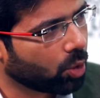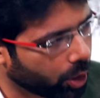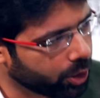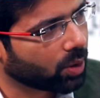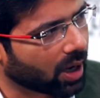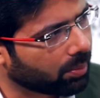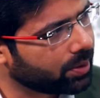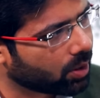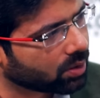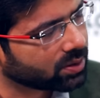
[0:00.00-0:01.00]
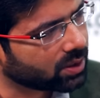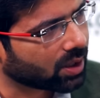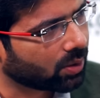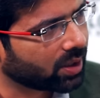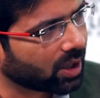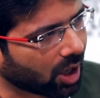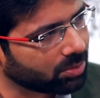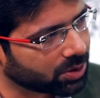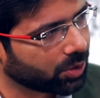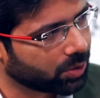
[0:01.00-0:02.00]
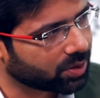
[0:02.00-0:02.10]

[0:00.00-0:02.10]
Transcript: going to happen on the ground, and how much